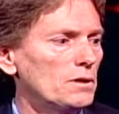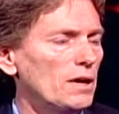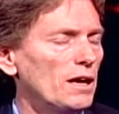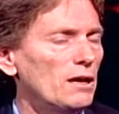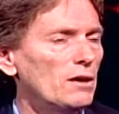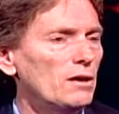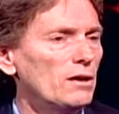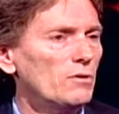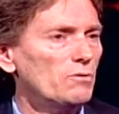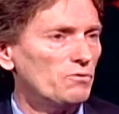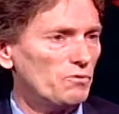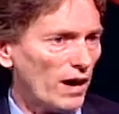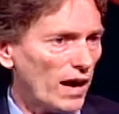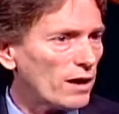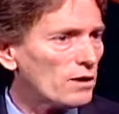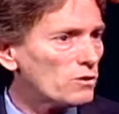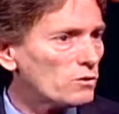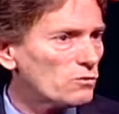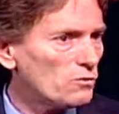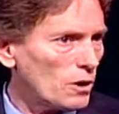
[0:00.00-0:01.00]
a
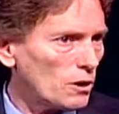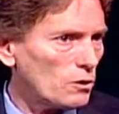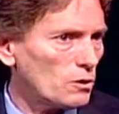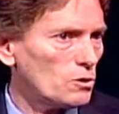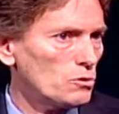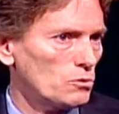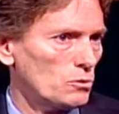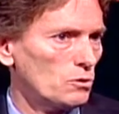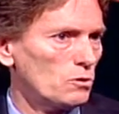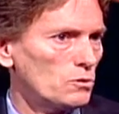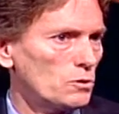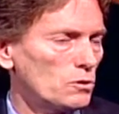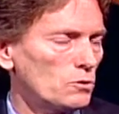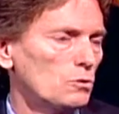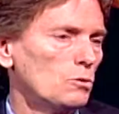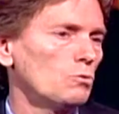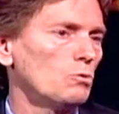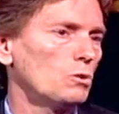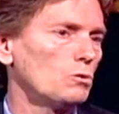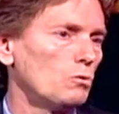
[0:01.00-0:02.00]
fast ferry service
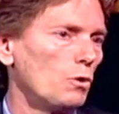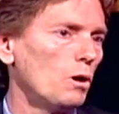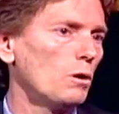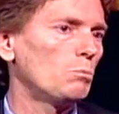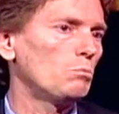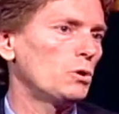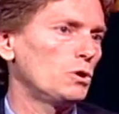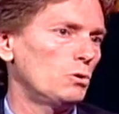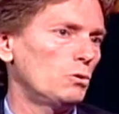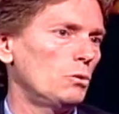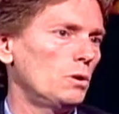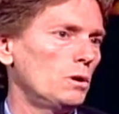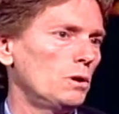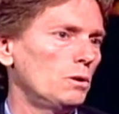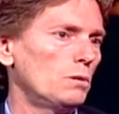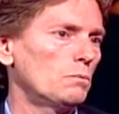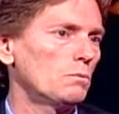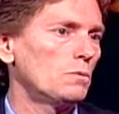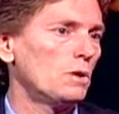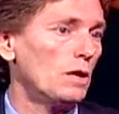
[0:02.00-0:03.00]
that would run
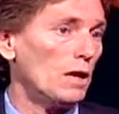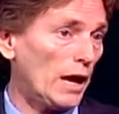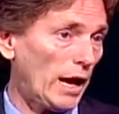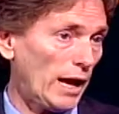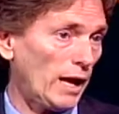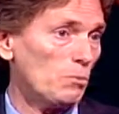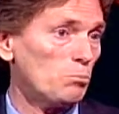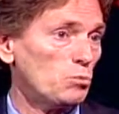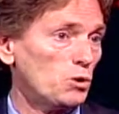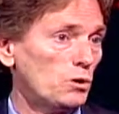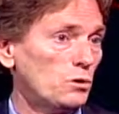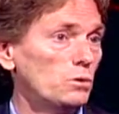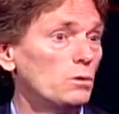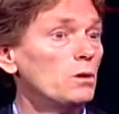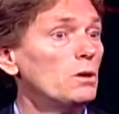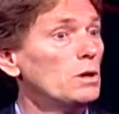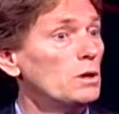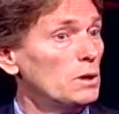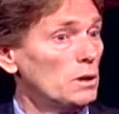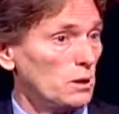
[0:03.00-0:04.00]
between Hampton
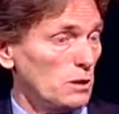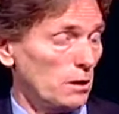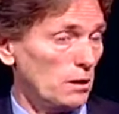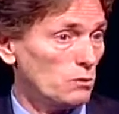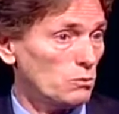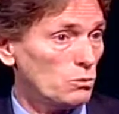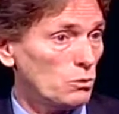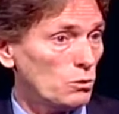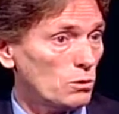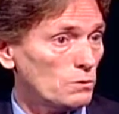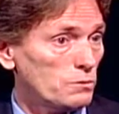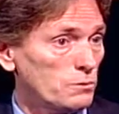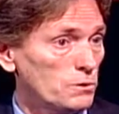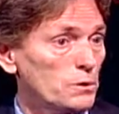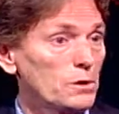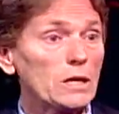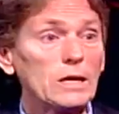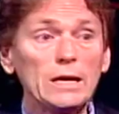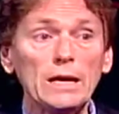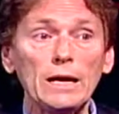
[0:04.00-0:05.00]
and Norfolk.